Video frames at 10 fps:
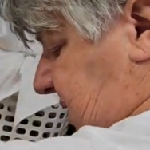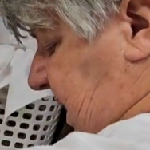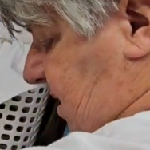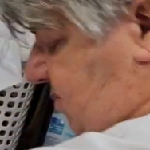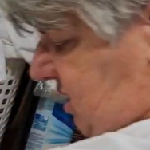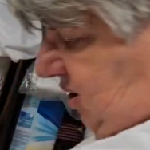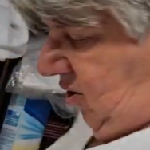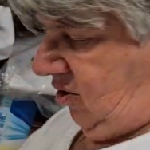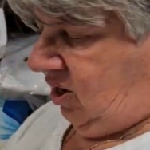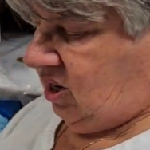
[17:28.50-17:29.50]
down
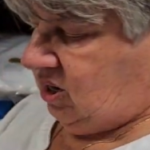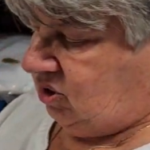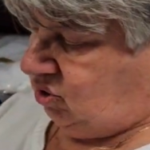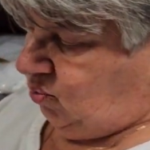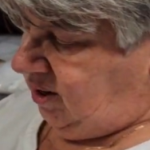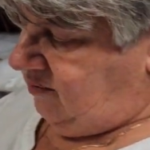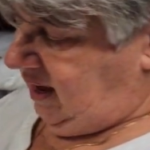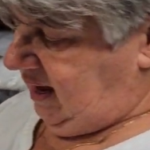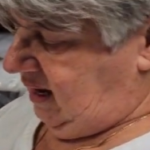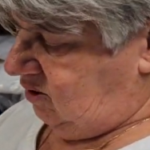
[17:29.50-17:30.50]
here to where the
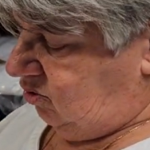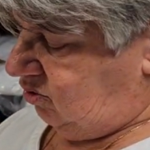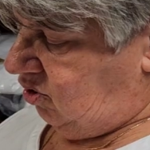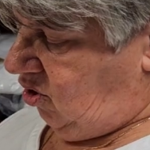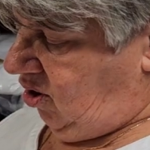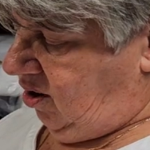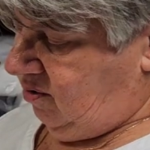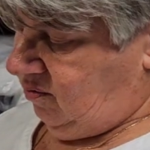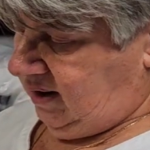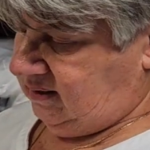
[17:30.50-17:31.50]
handles are,
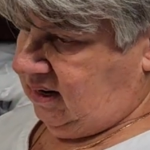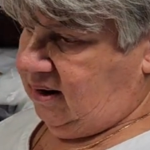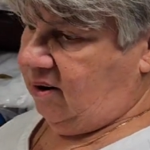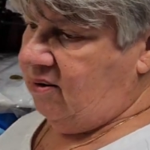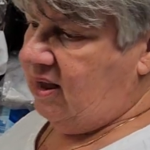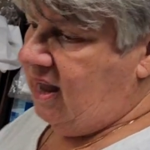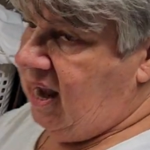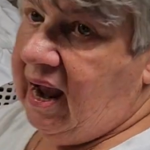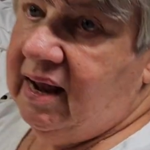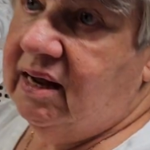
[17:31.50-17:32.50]
right there.
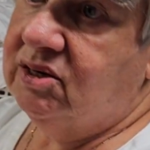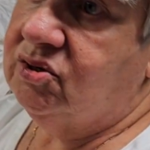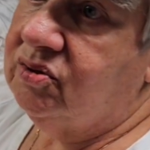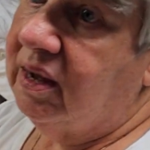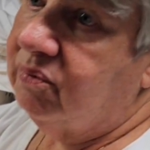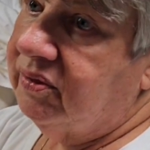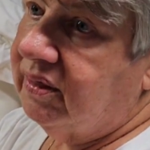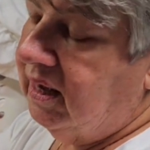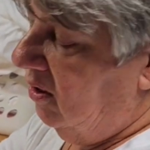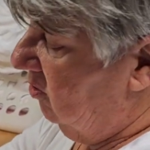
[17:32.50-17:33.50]
And I do that with
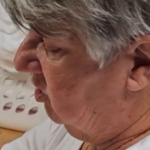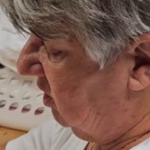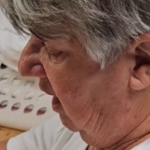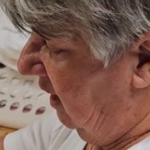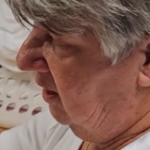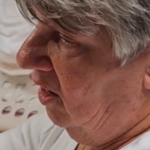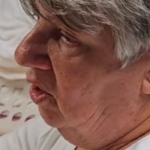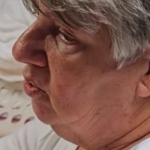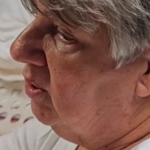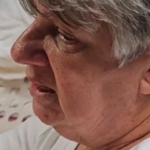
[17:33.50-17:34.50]
the other side. And the
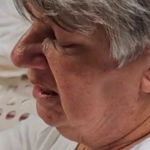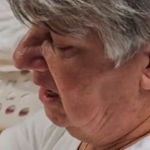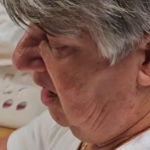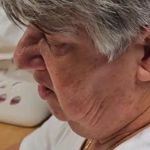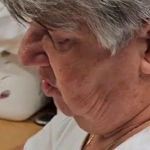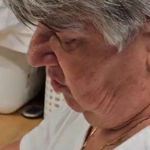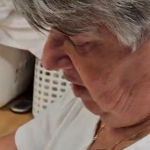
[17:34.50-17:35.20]
only reason I do